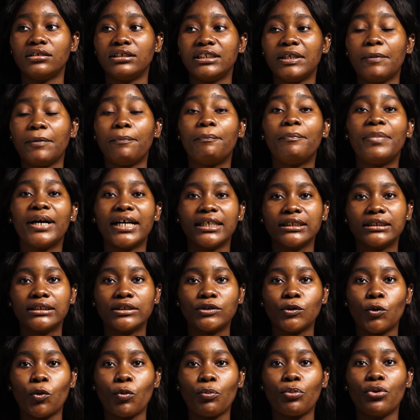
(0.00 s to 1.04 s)
the bar
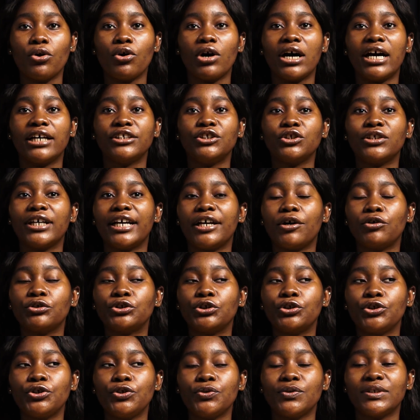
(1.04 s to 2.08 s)
soap, and you can
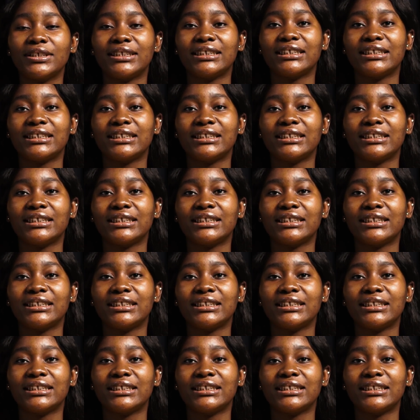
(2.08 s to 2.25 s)
also use